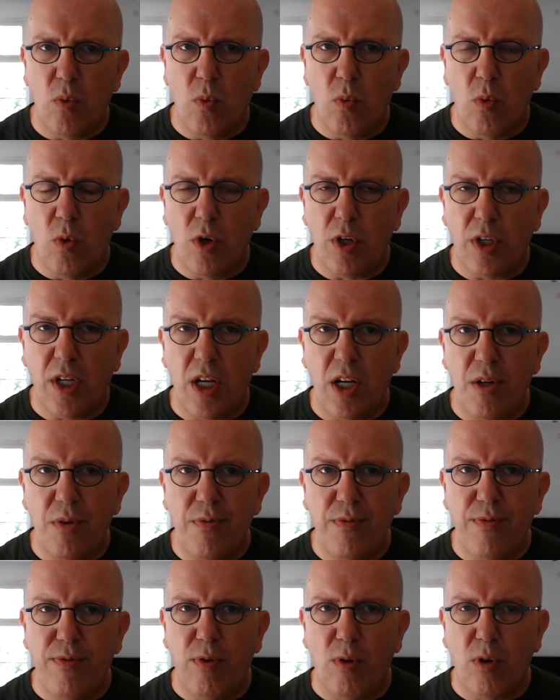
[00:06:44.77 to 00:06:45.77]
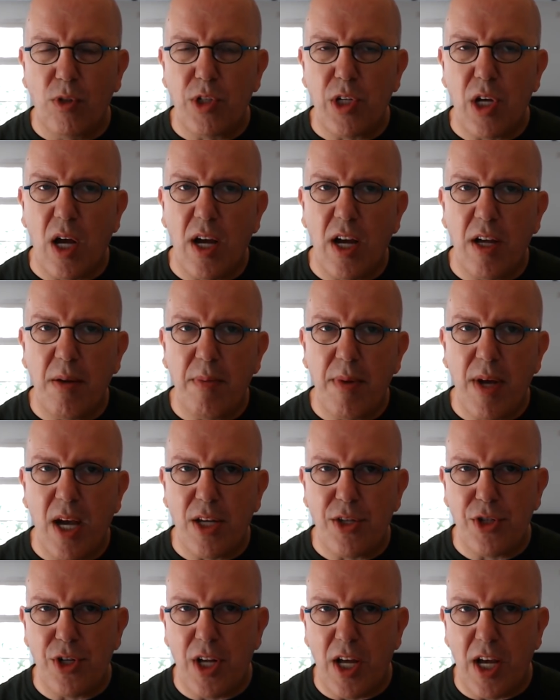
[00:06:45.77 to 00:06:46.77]
working full-time
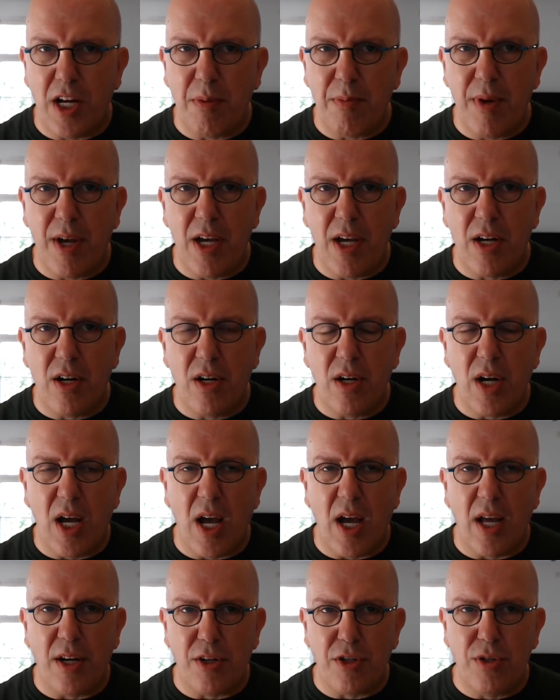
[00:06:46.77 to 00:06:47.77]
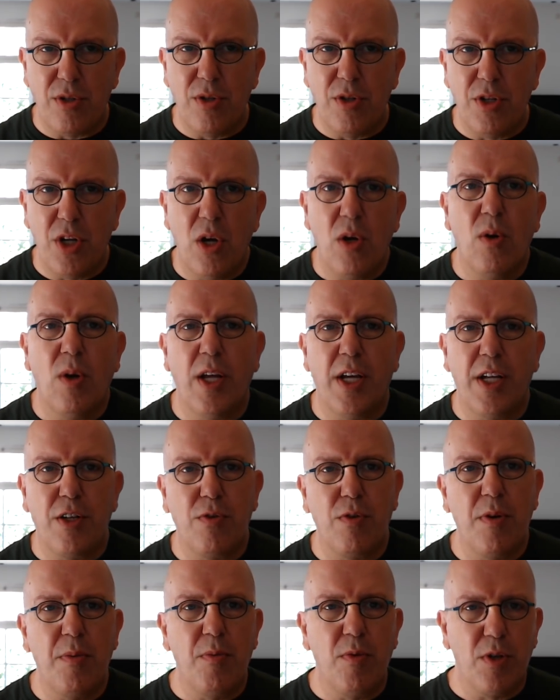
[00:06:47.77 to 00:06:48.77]
as an animator at a studio like
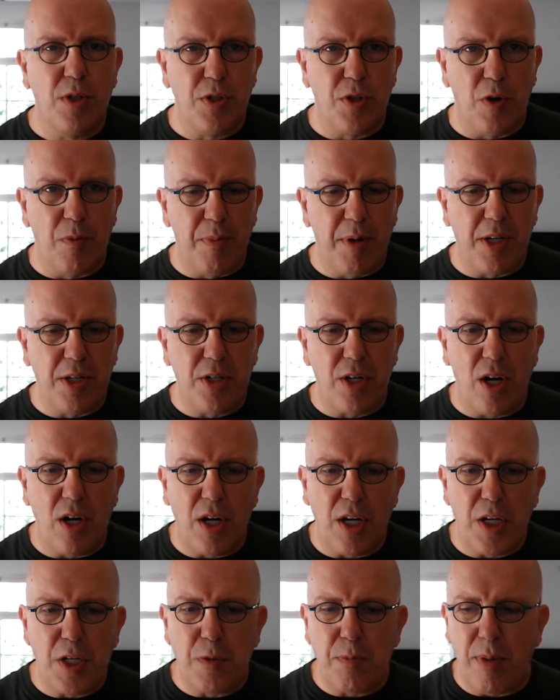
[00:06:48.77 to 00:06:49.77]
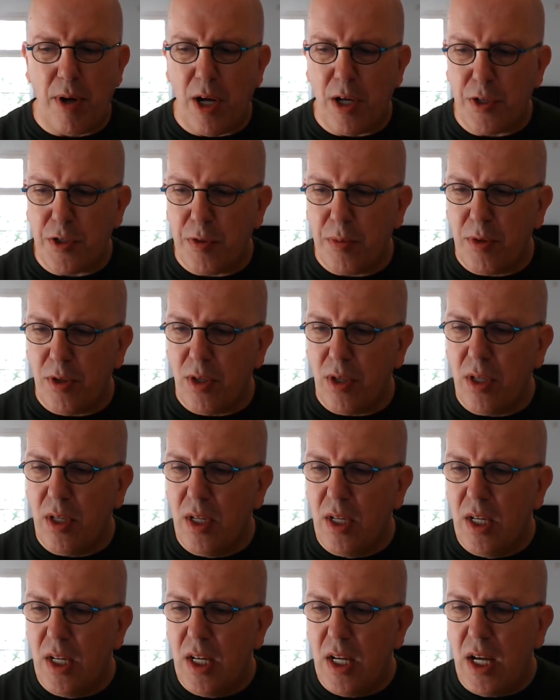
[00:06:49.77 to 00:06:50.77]
DreamWorks or Pixar is
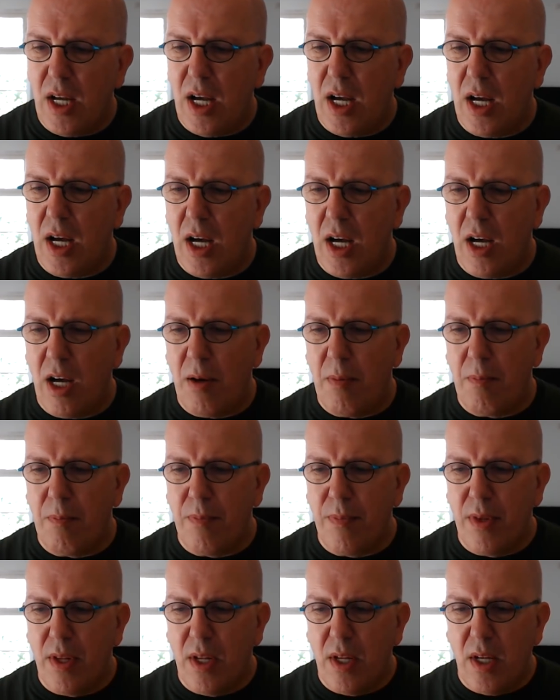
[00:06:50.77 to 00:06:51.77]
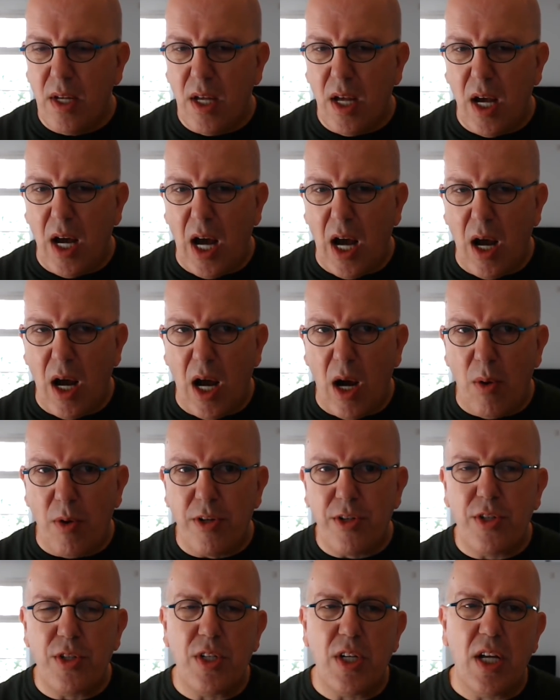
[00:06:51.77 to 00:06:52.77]
possible. I
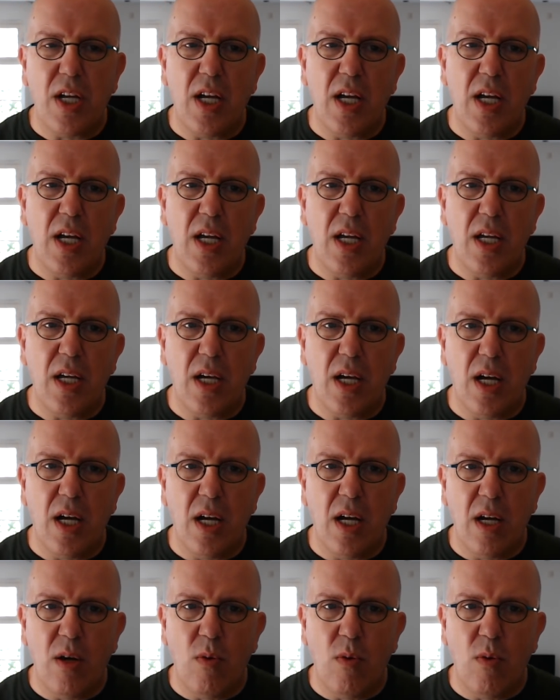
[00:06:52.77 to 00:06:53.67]
would say